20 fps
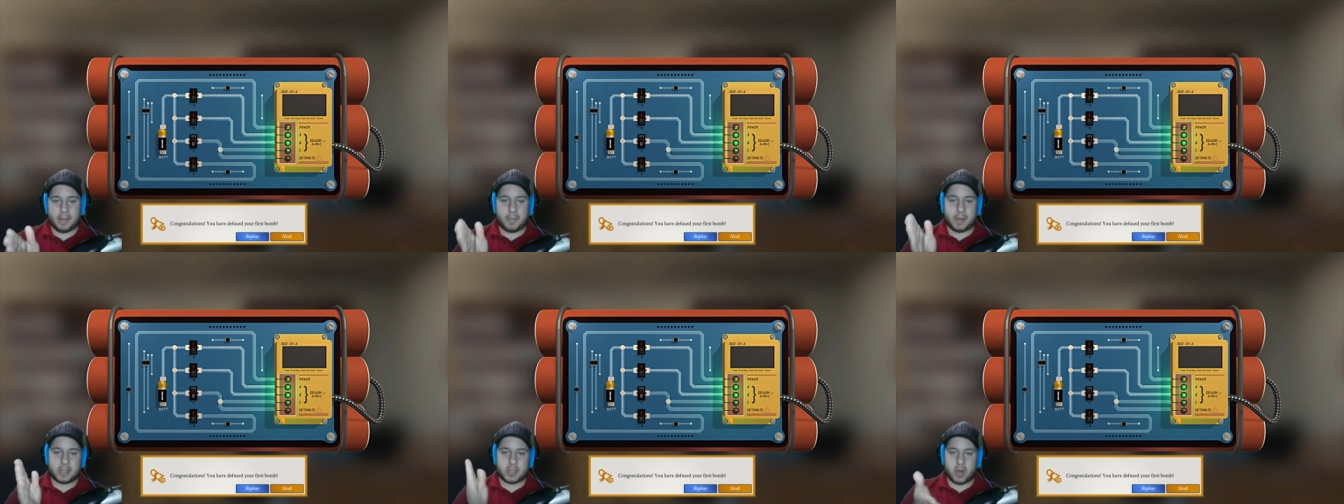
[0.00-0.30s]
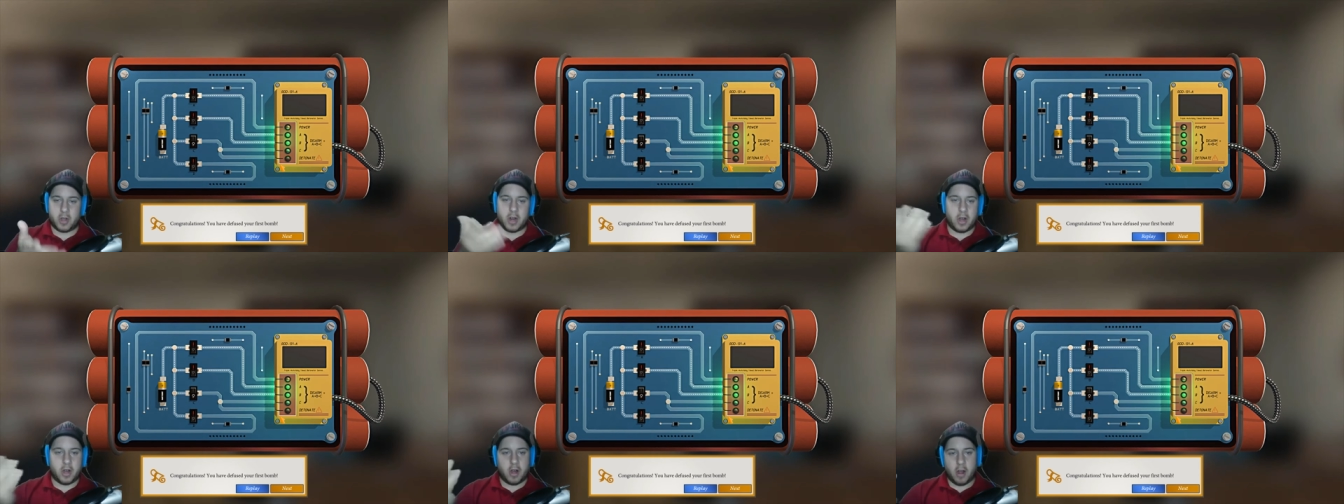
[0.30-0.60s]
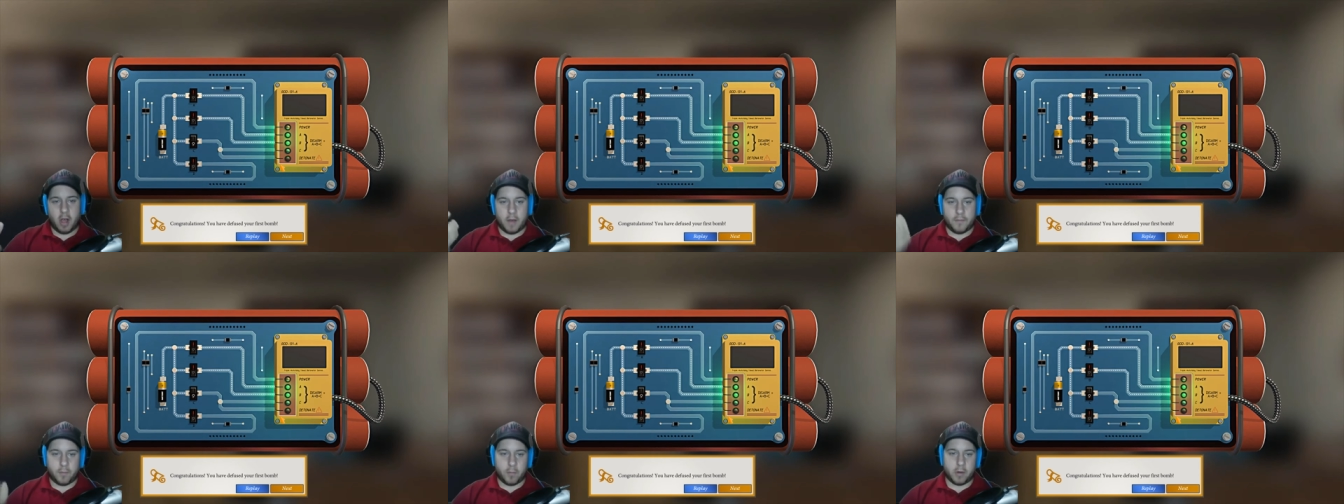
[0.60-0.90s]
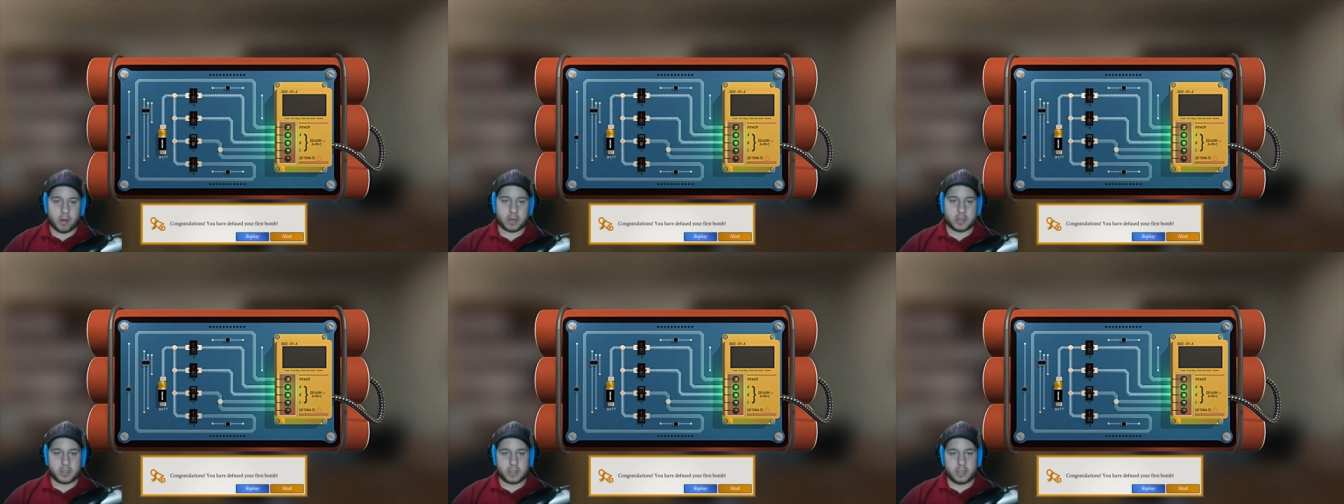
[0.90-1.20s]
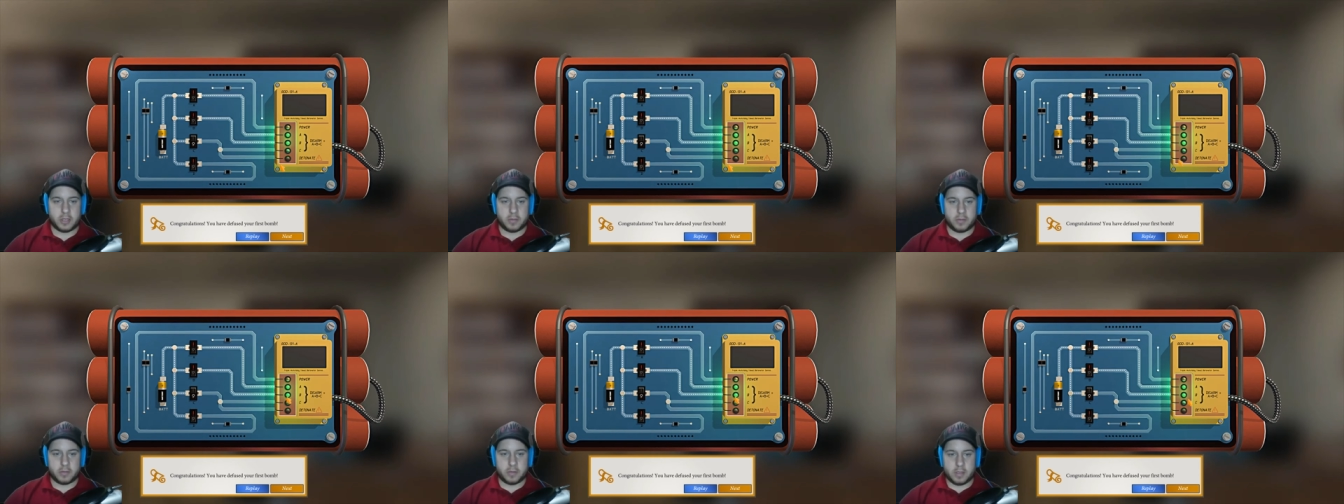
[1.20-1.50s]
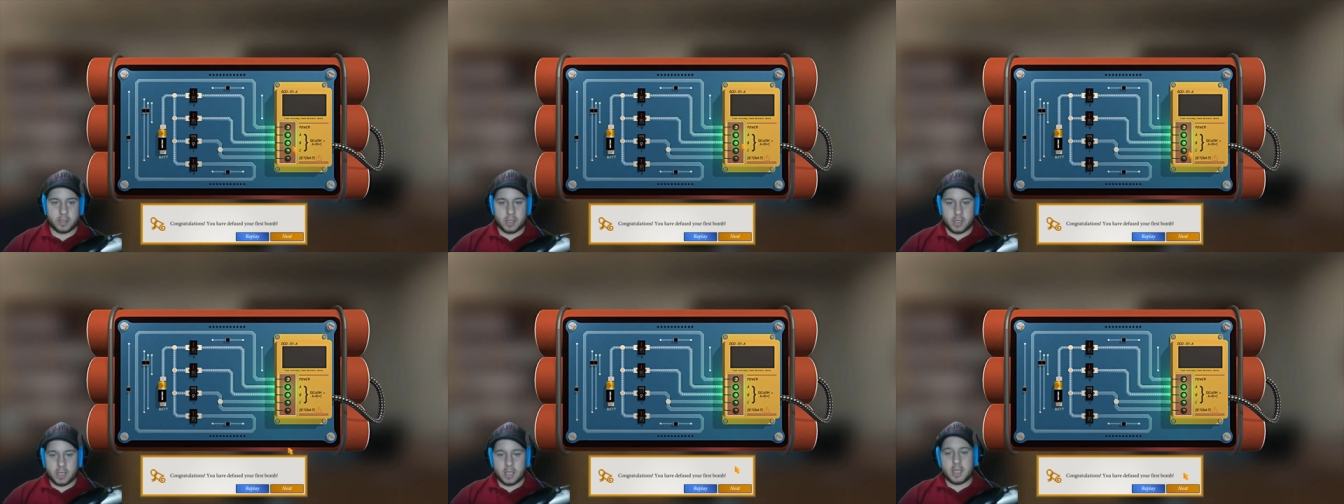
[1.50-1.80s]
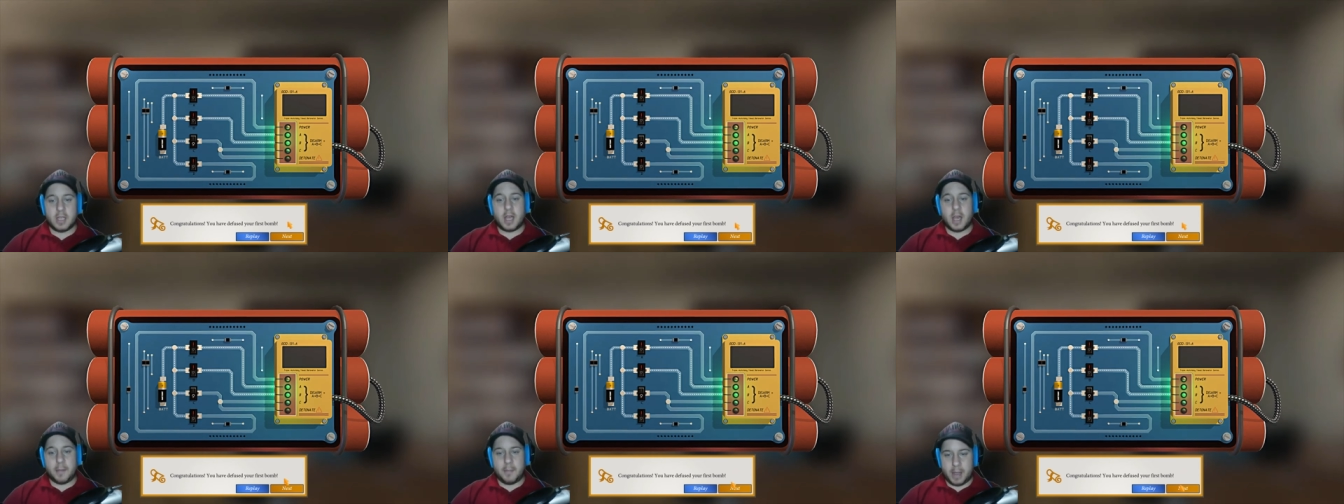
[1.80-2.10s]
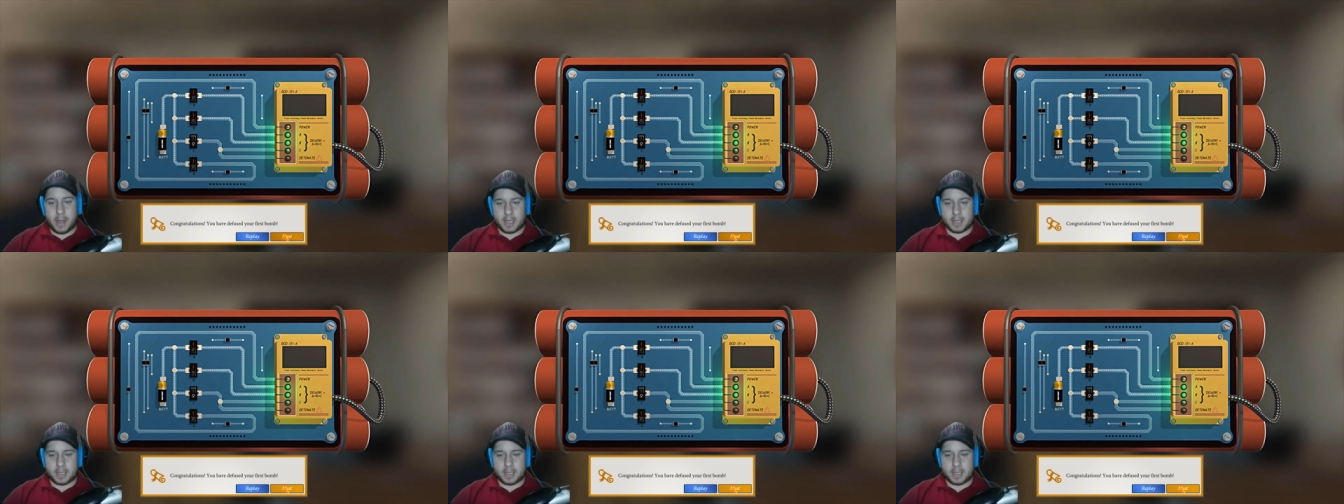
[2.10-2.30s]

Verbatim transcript: but turning it off works too. Makes